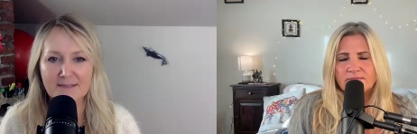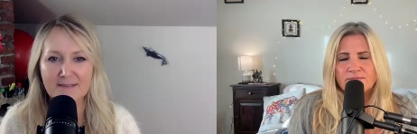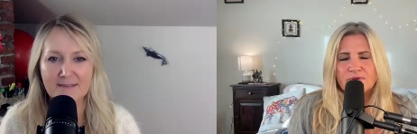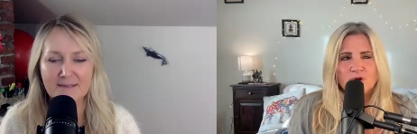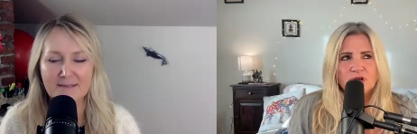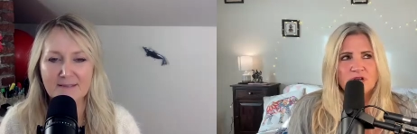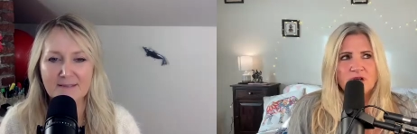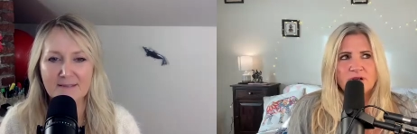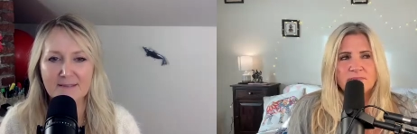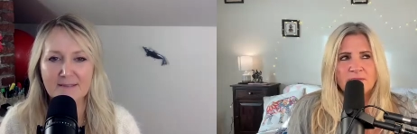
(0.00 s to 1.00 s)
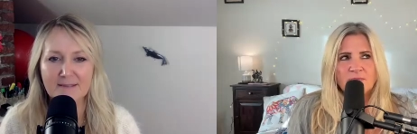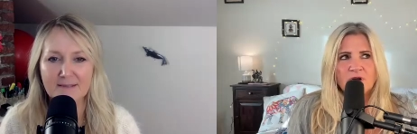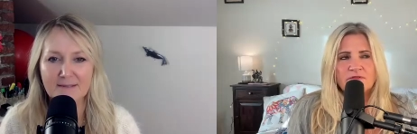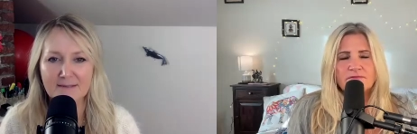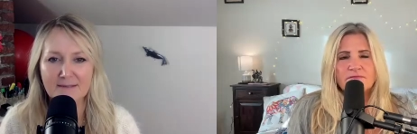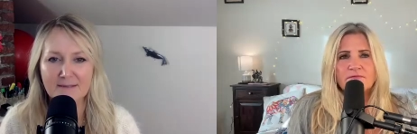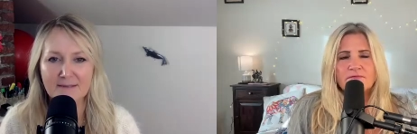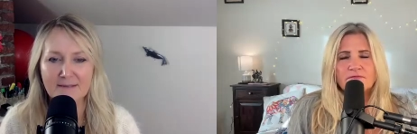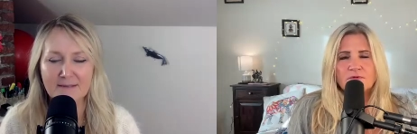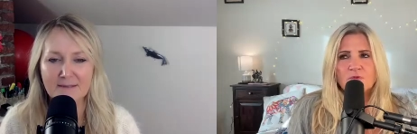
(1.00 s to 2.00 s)
Speaker 1: been working on a memoir
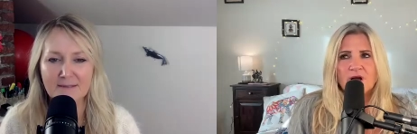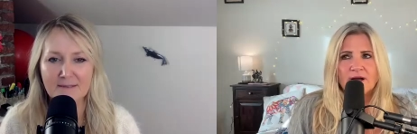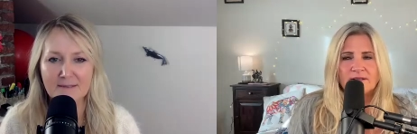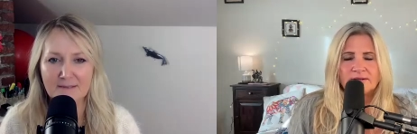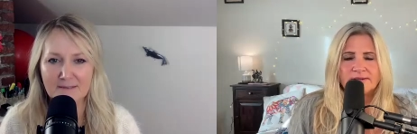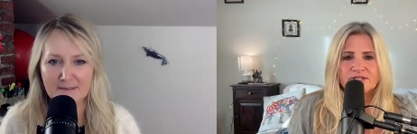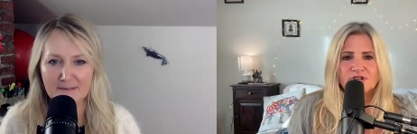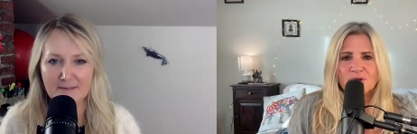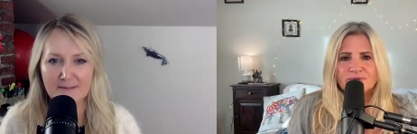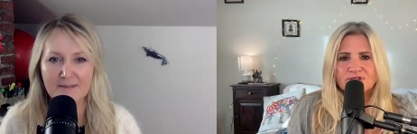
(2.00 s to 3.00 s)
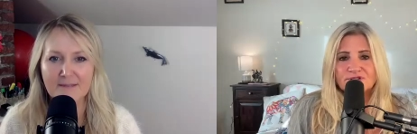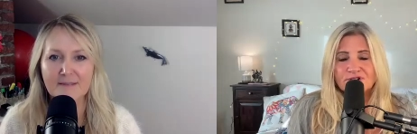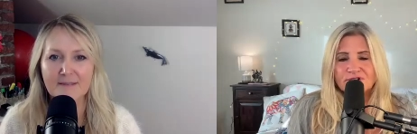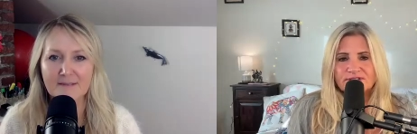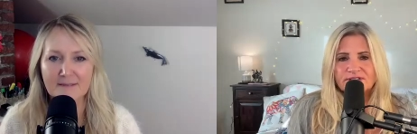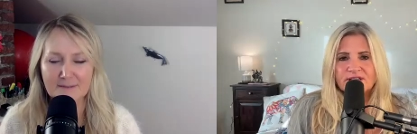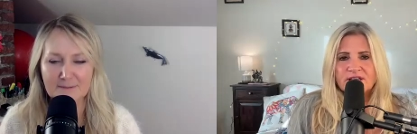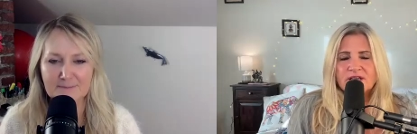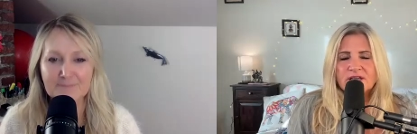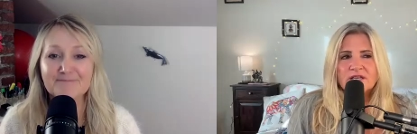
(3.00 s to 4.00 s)
for a while and stops and starts.
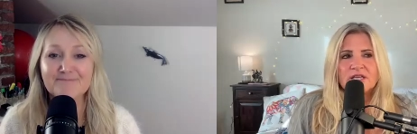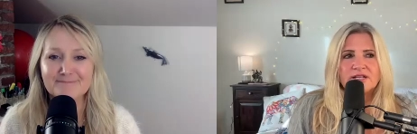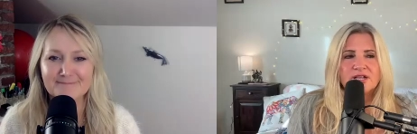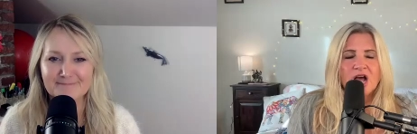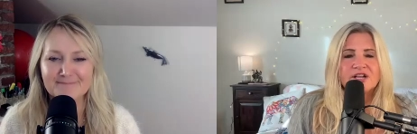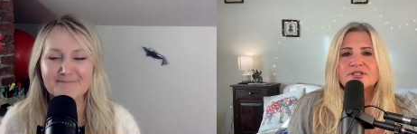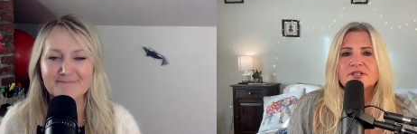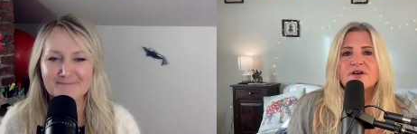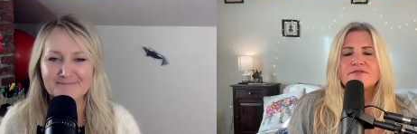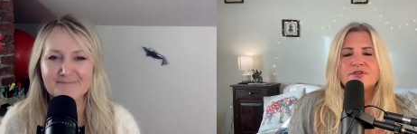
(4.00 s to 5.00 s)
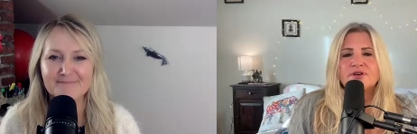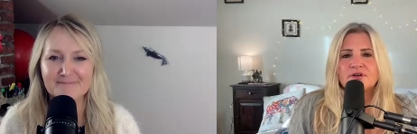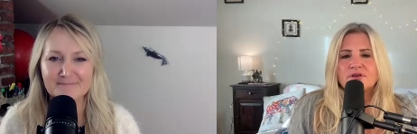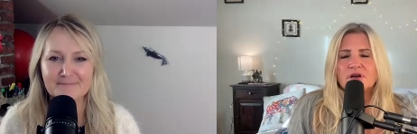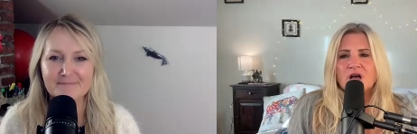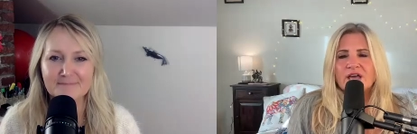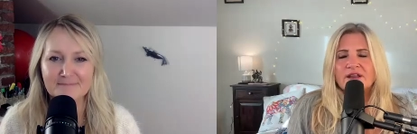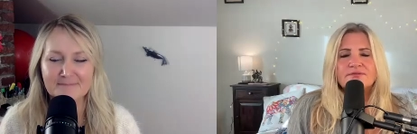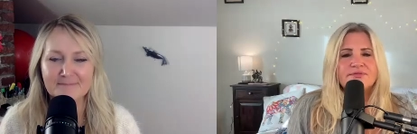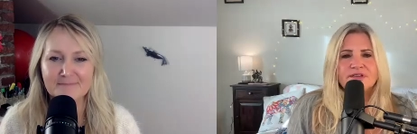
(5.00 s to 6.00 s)
And it, I just love the I
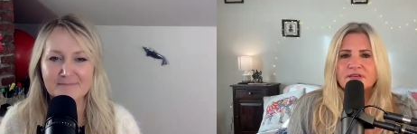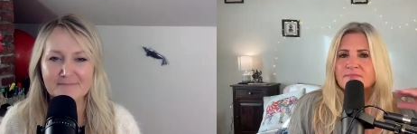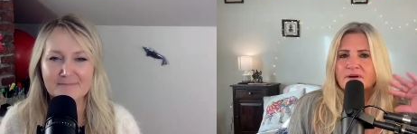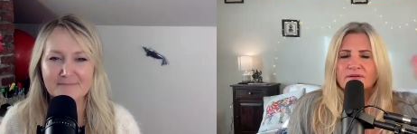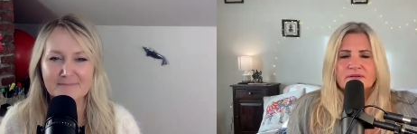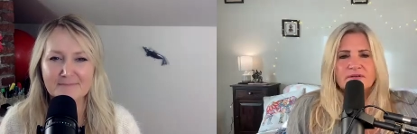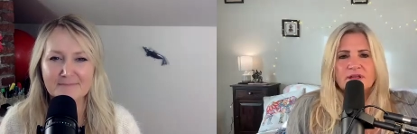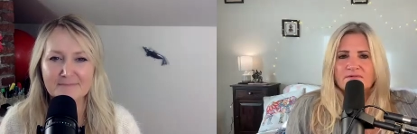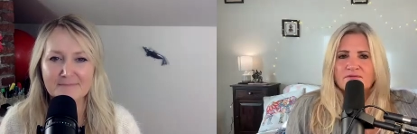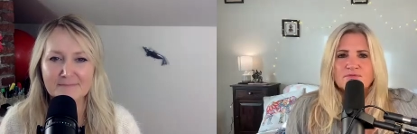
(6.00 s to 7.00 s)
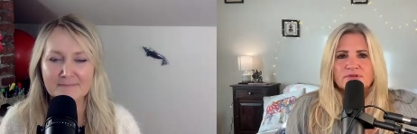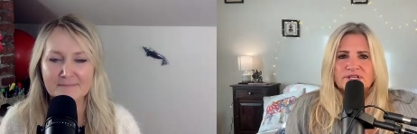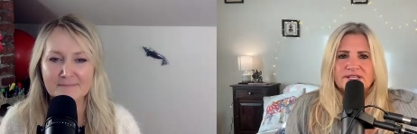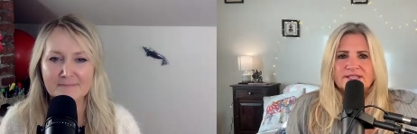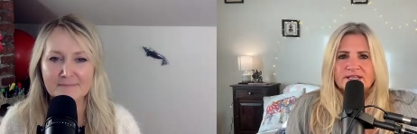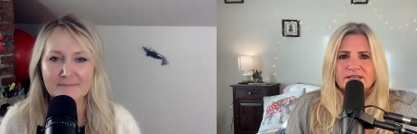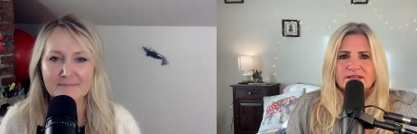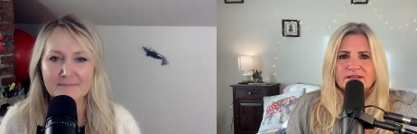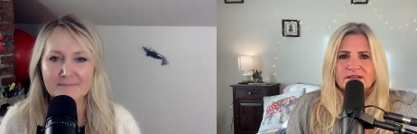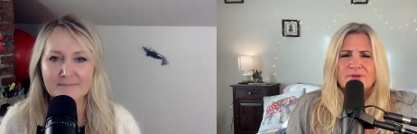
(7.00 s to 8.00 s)
don't think about ever releasing it.
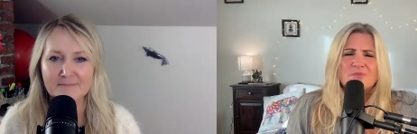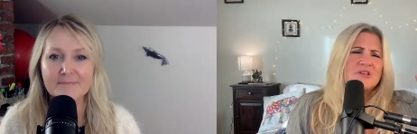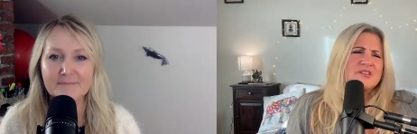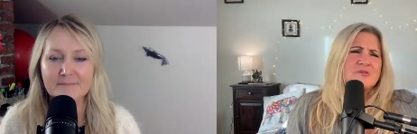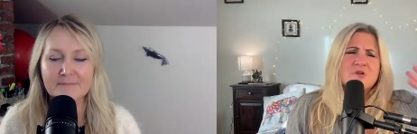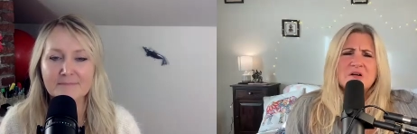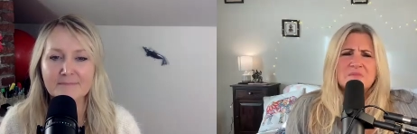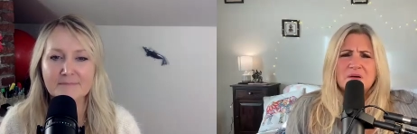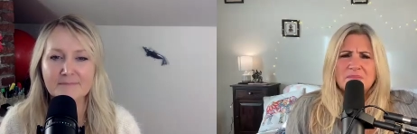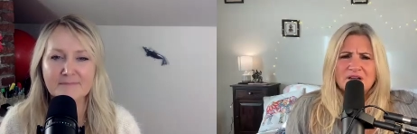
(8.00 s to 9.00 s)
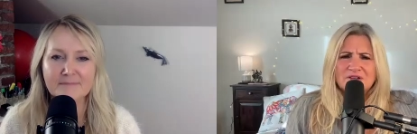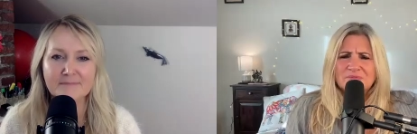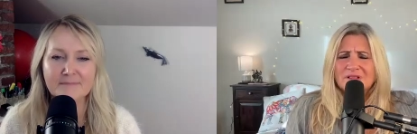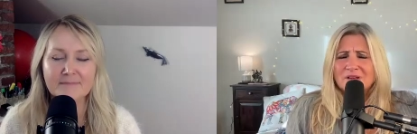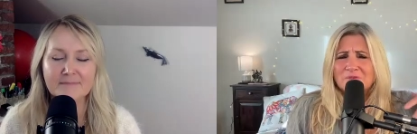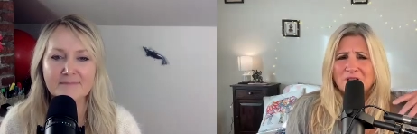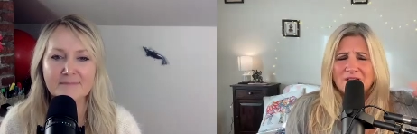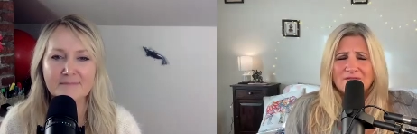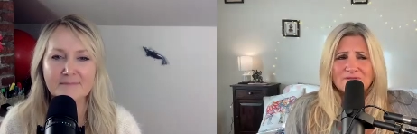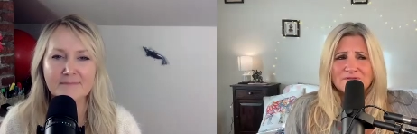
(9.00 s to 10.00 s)
I mean, once in a while, my mind will be like, will I
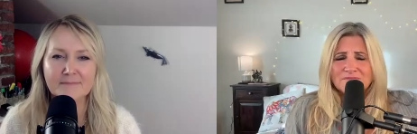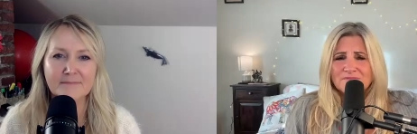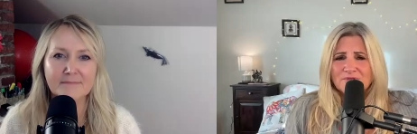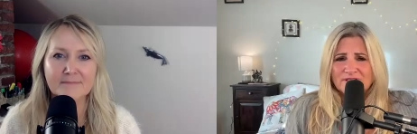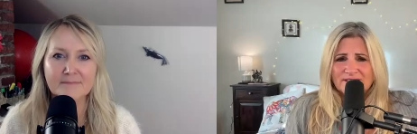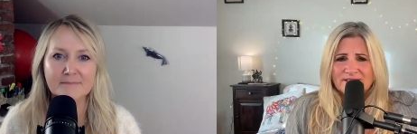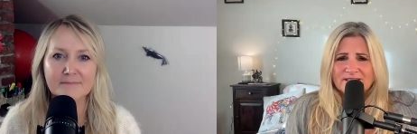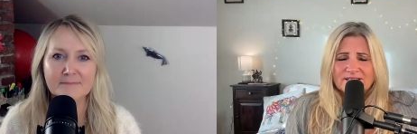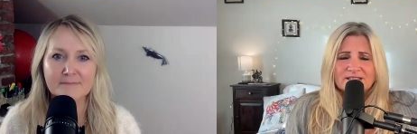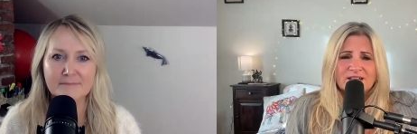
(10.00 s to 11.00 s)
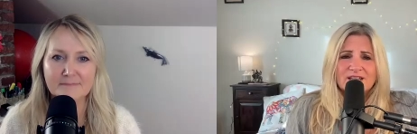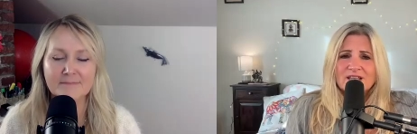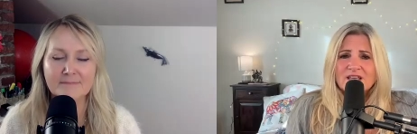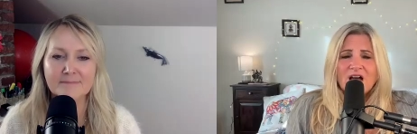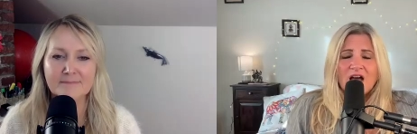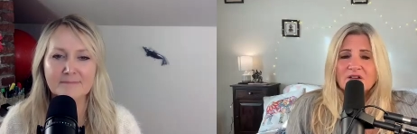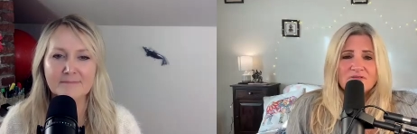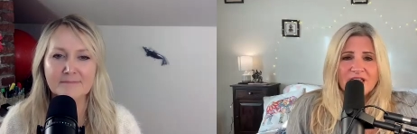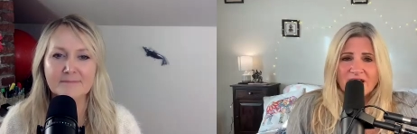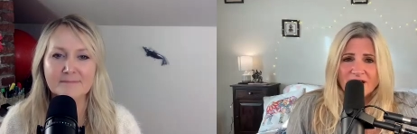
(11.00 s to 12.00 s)
ever release this? And I don't
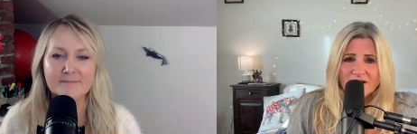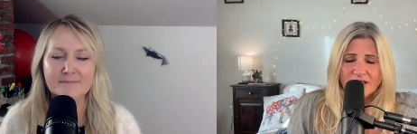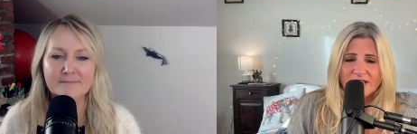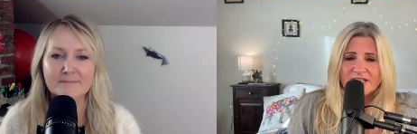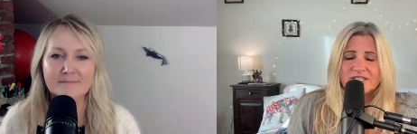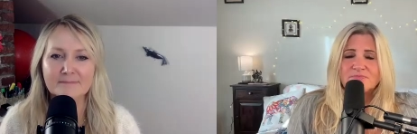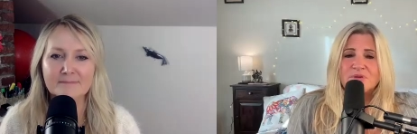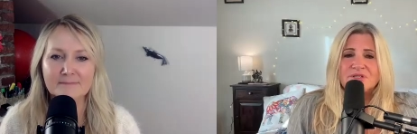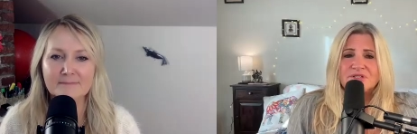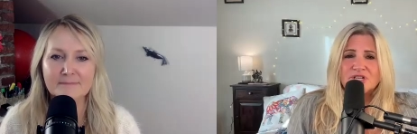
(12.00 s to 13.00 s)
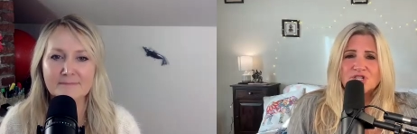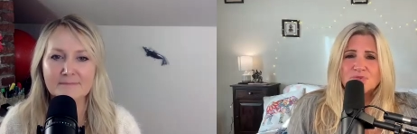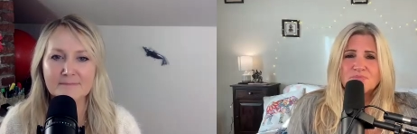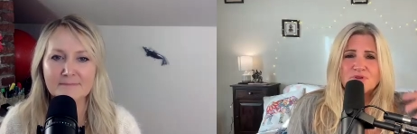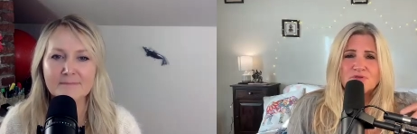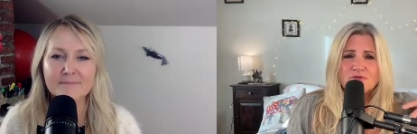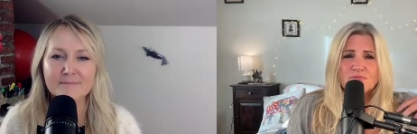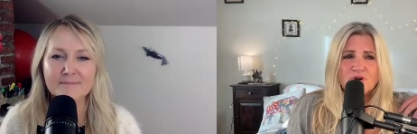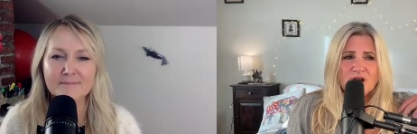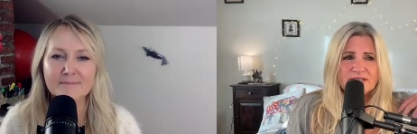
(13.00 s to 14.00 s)
care. Like, it's been such a beautiful
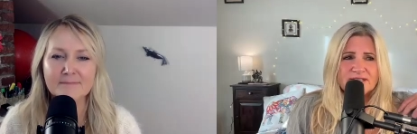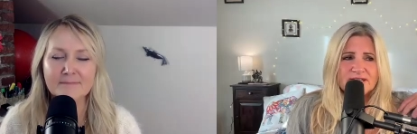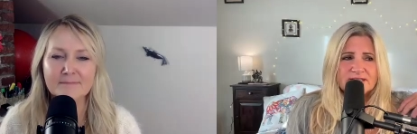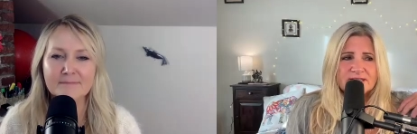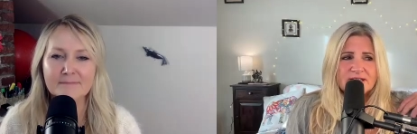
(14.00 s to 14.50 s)
process